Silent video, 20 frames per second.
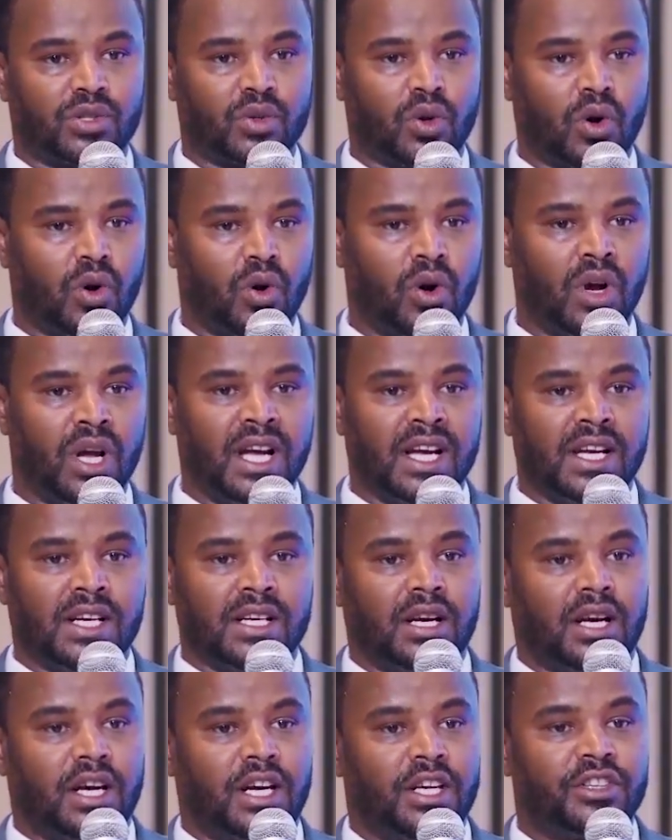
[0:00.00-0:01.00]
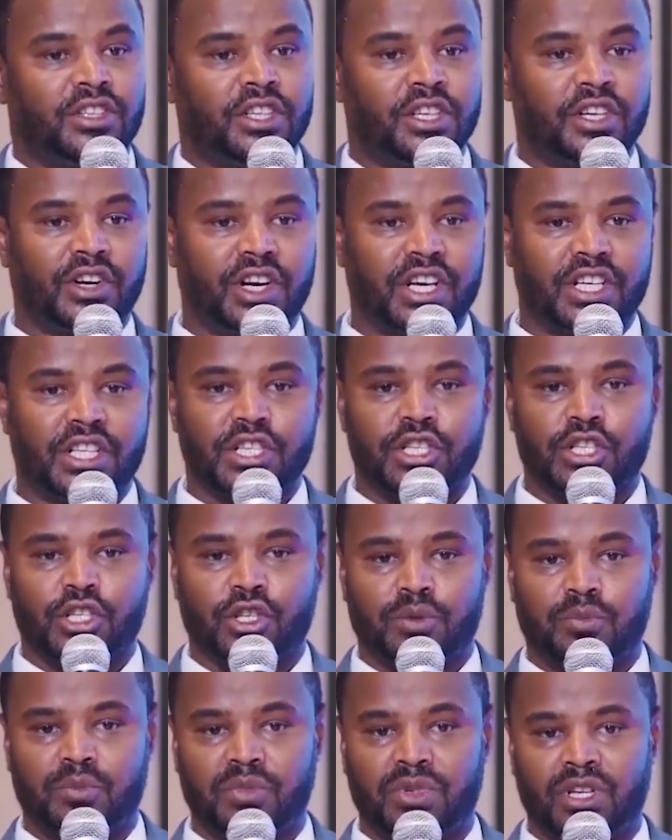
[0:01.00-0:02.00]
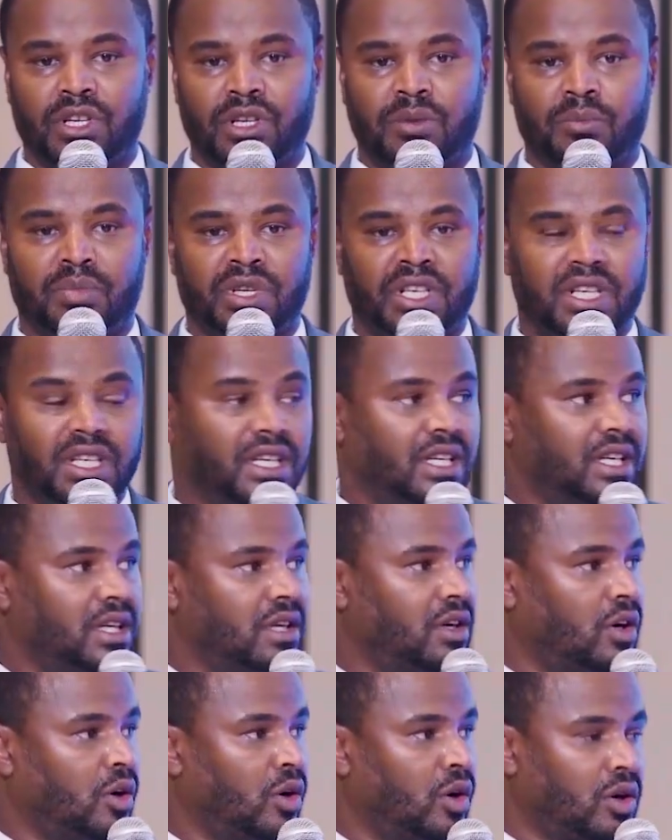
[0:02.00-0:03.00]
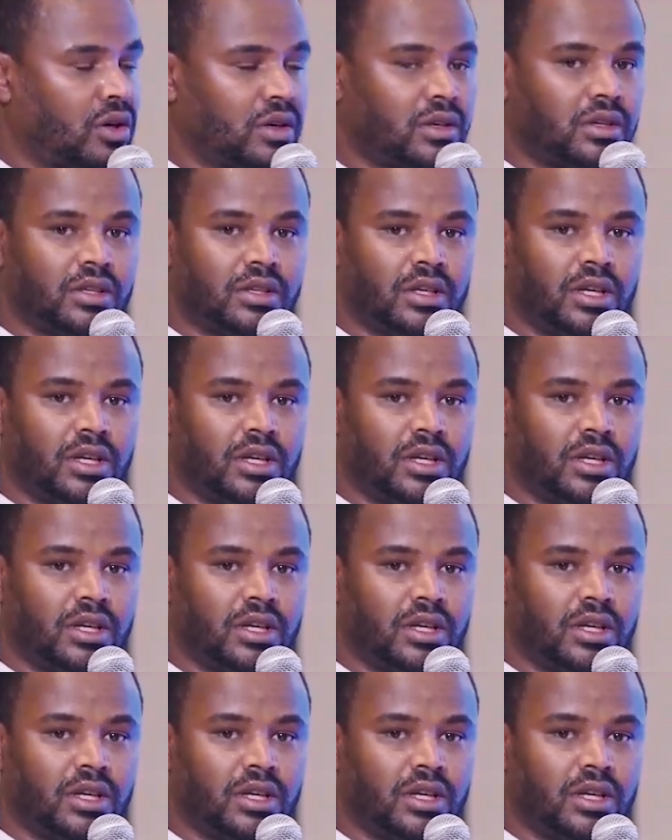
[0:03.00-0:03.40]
So integration should be or